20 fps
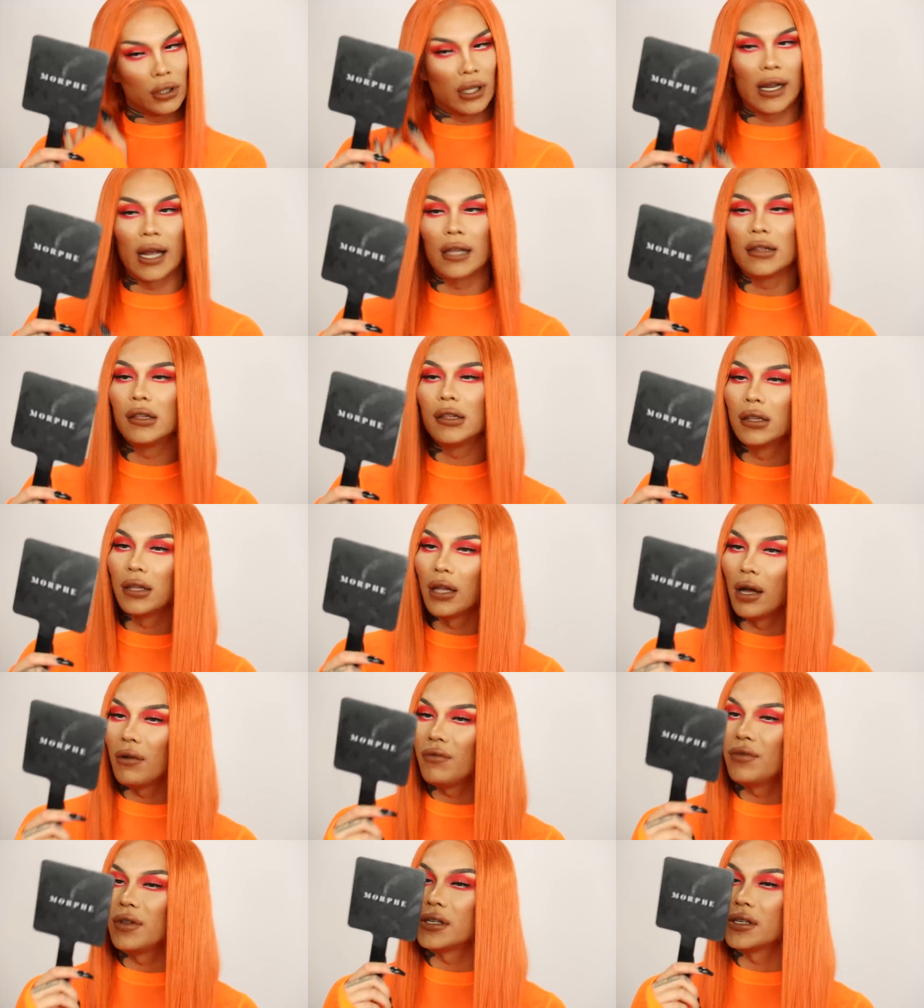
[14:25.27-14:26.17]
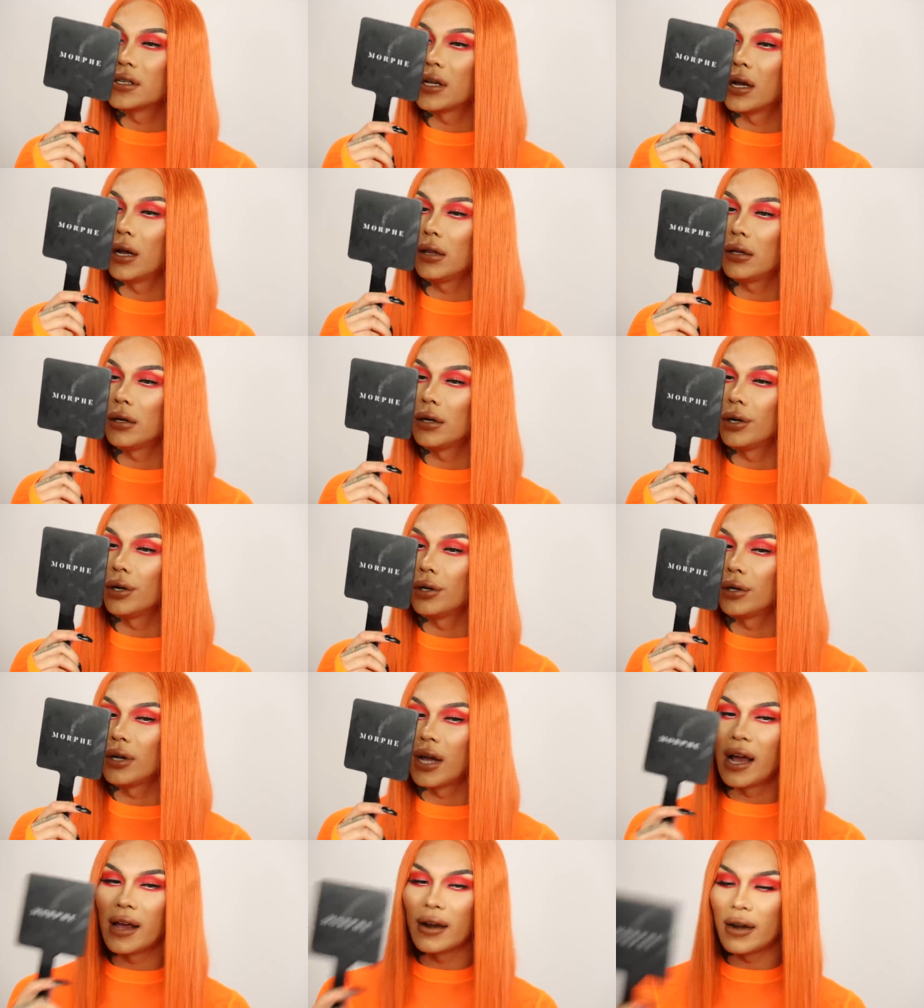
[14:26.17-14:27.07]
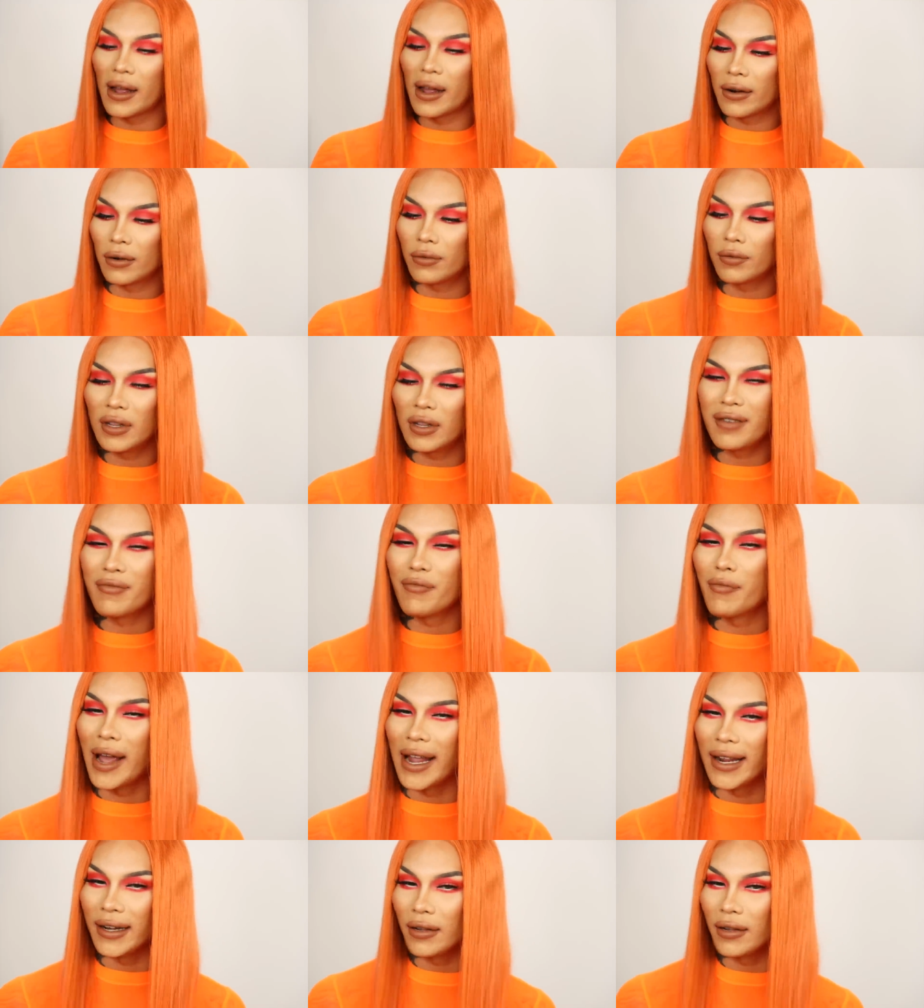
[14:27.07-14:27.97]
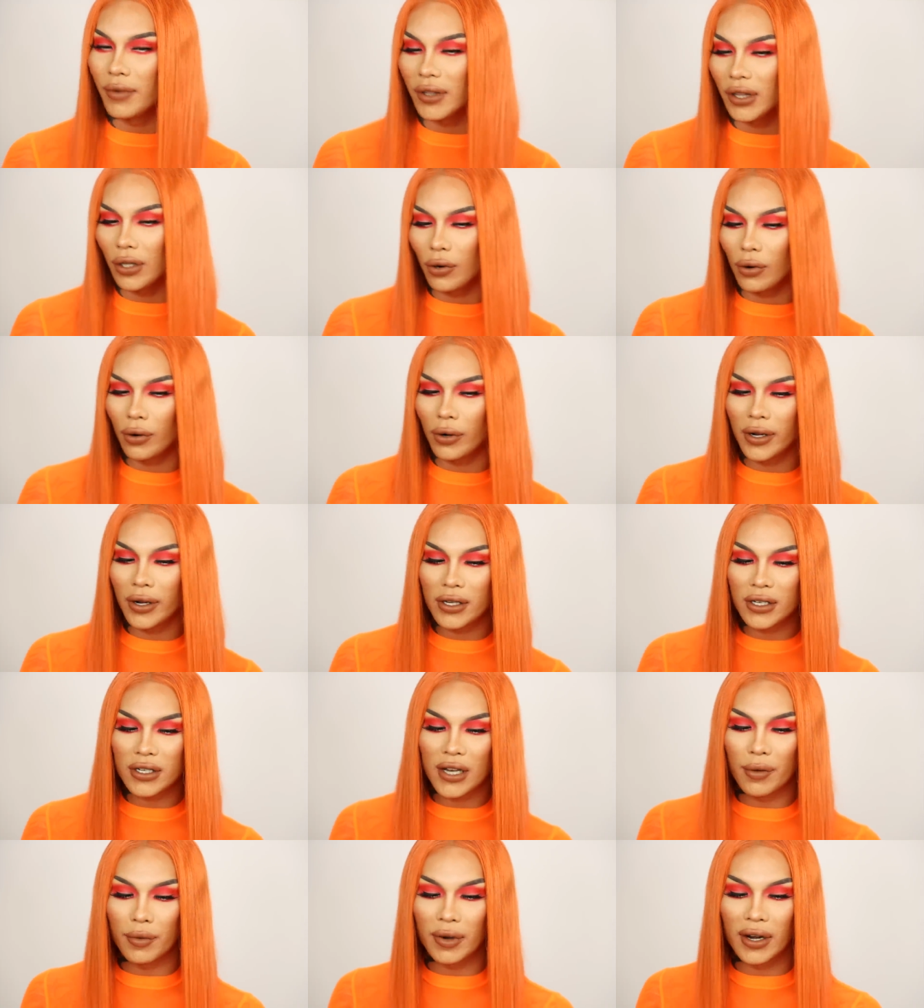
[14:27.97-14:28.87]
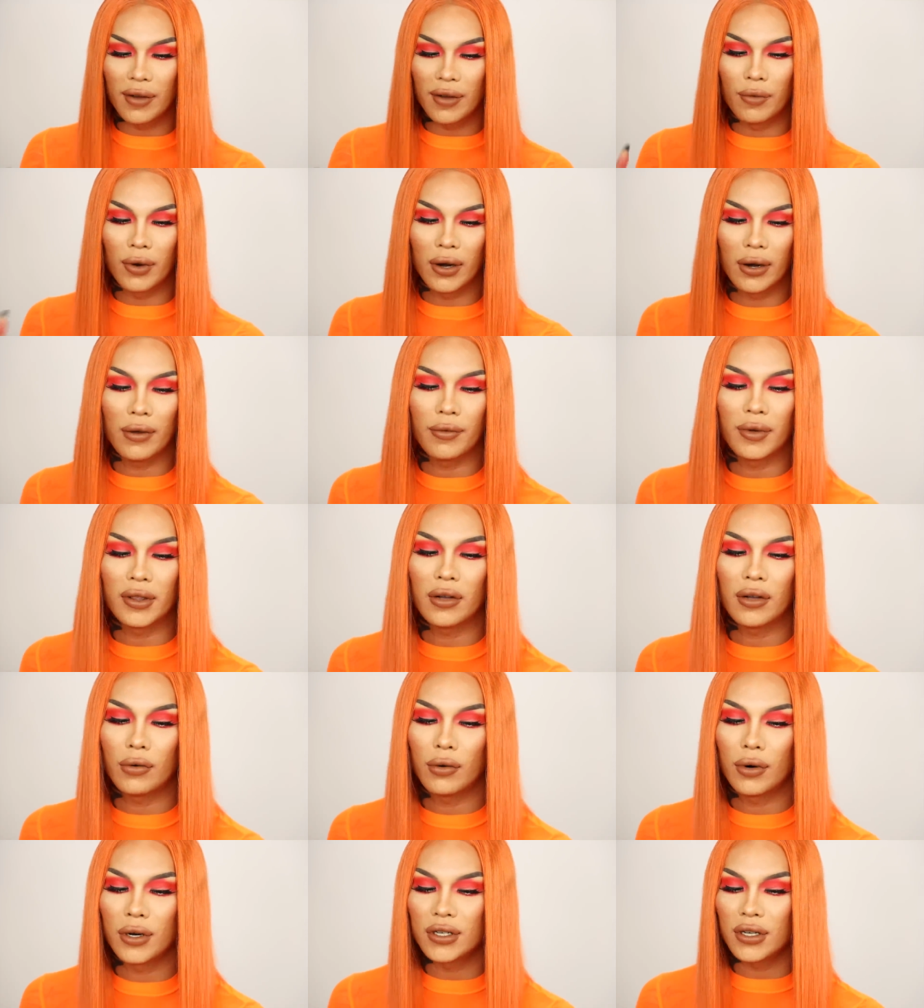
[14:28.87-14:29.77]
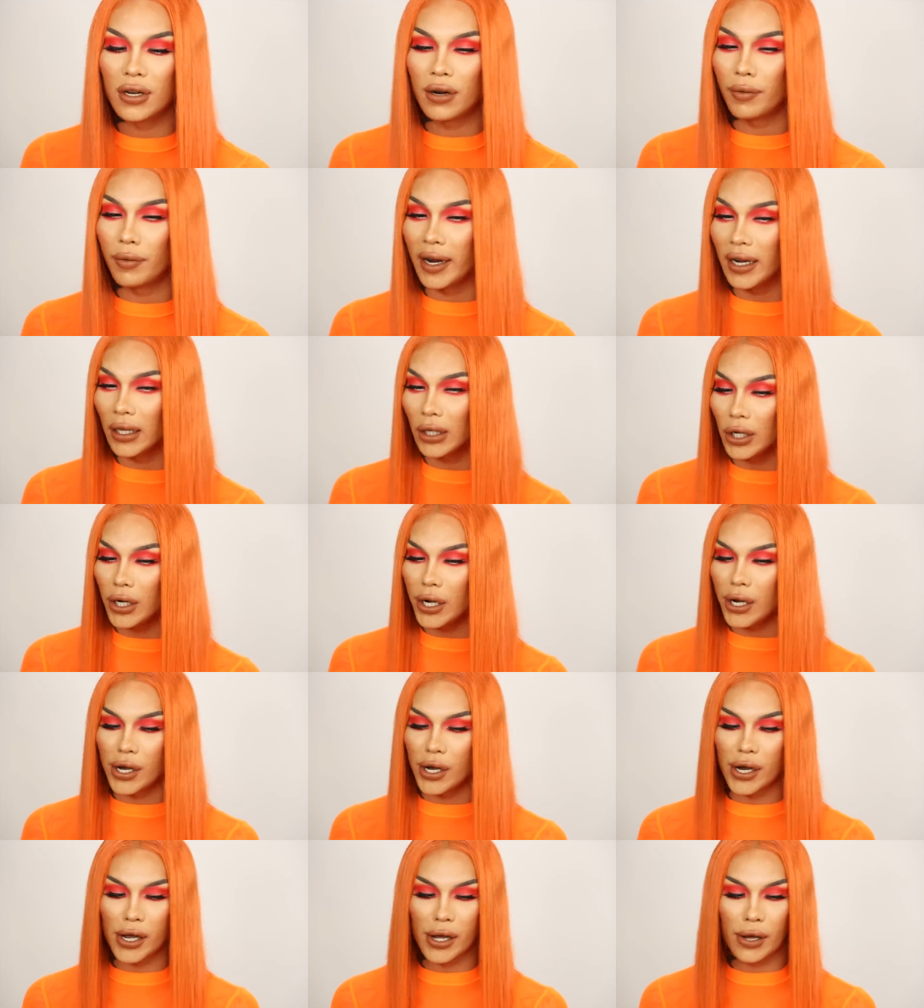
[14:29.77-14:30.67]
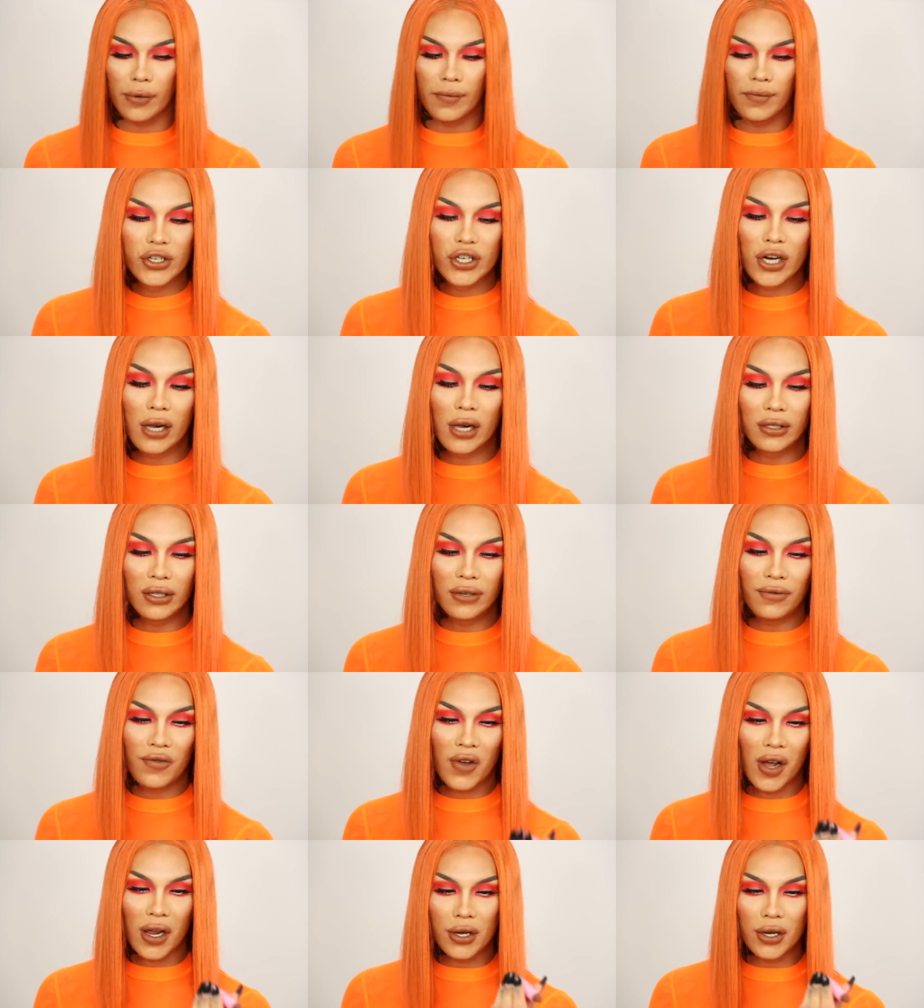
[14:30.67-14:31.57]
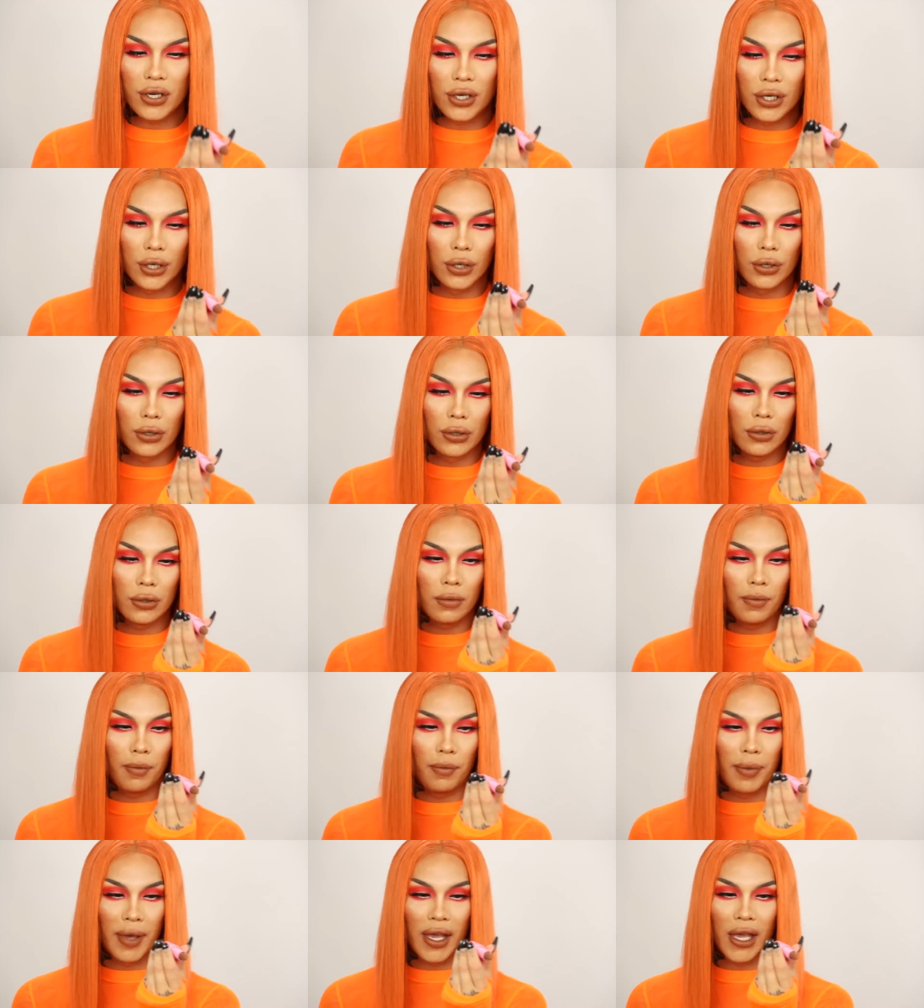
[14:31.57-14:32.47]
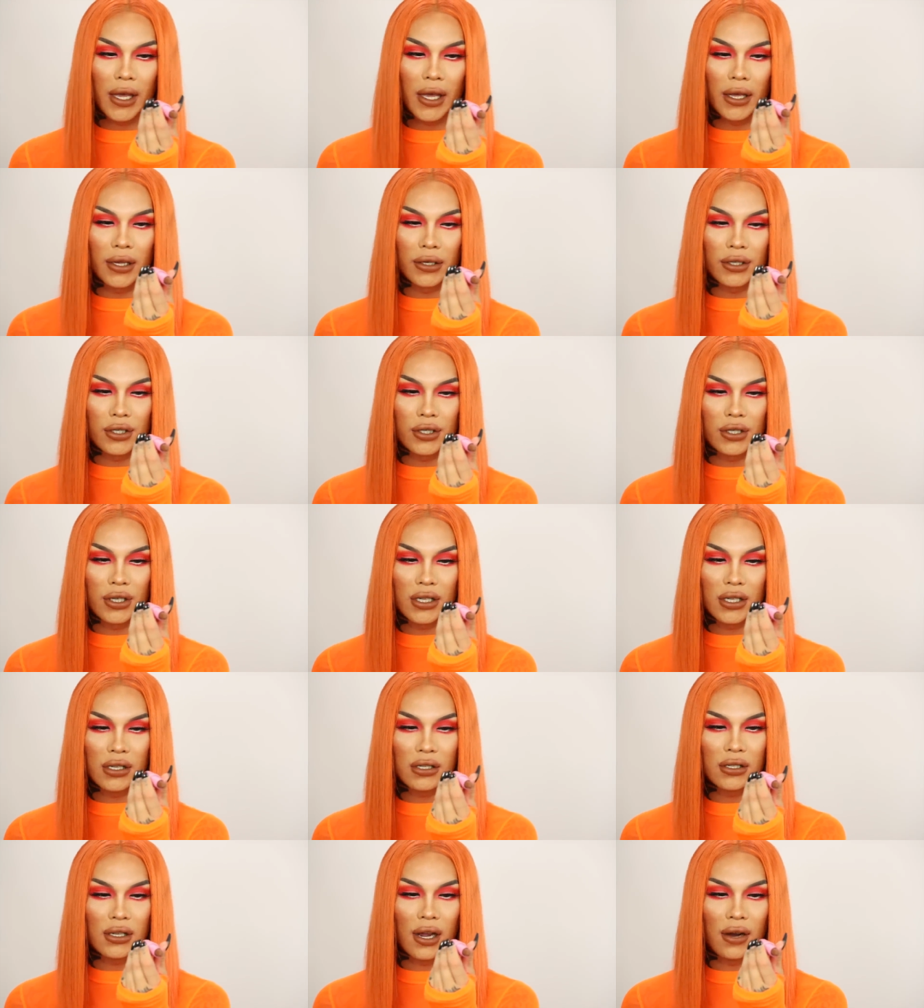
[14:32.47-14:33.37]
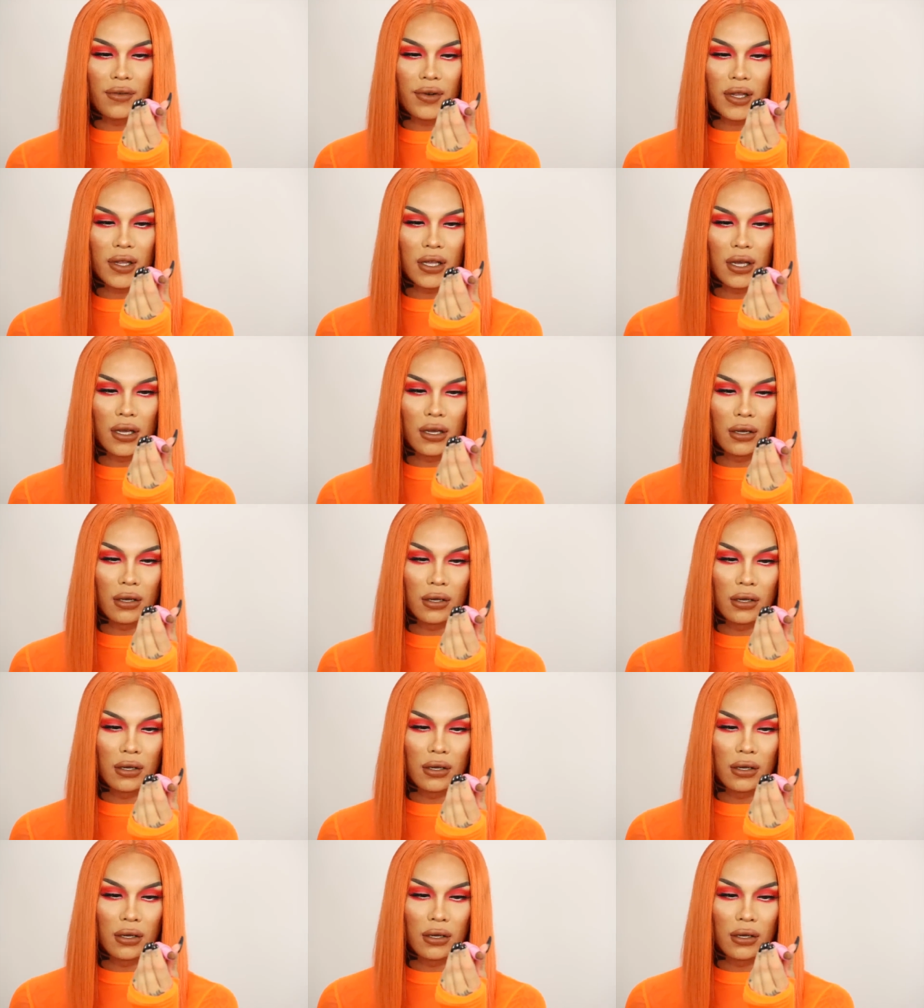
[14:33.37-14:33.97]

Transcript: Like, I love this color. I don't really mind it with the orange. Now, would I wear it with the orange on a regular? No. Chocolate Fondue? Bitch, this is everything.